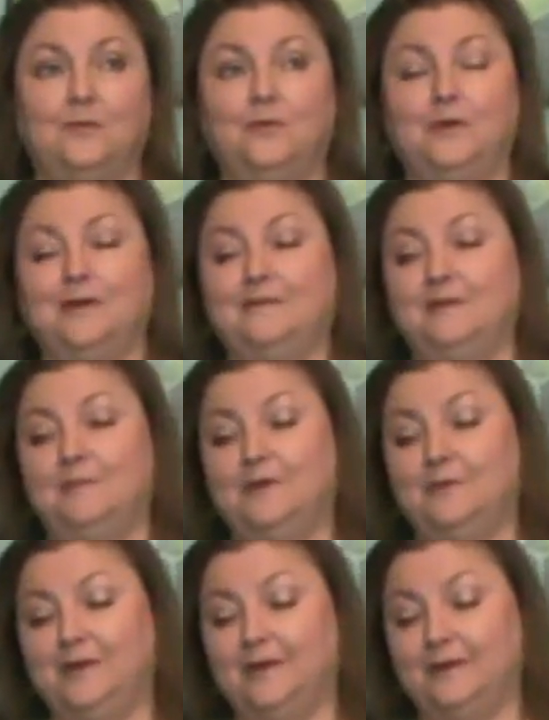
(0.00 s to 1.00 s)
Where do I see my
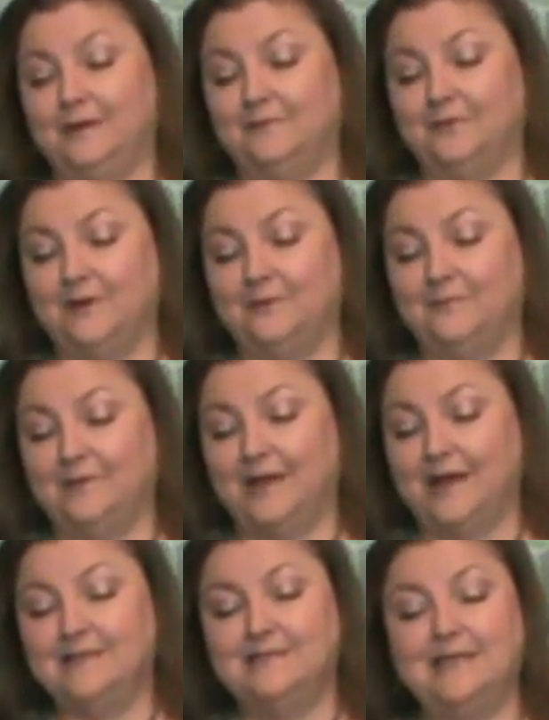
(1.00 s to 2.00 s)
Reiki come from?
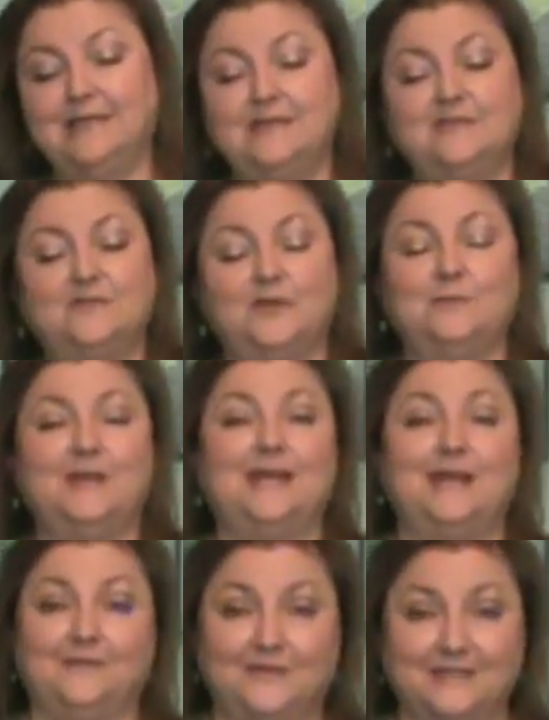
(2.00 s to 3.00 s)
I see it as from the
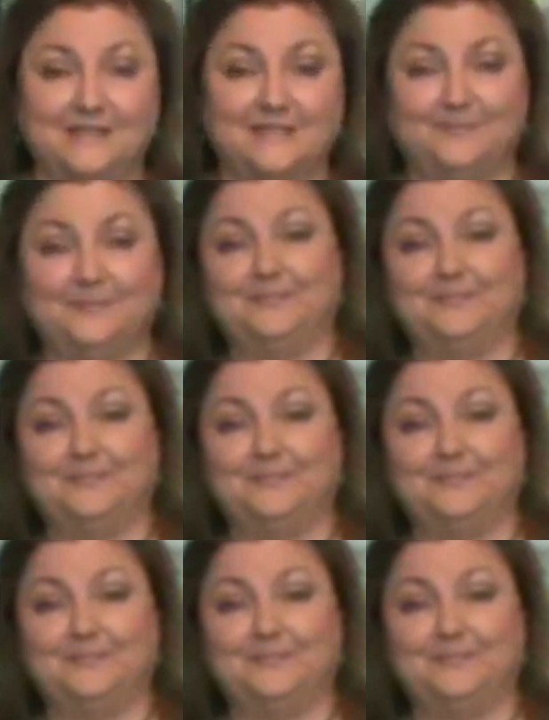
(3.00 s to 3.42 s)
heavens.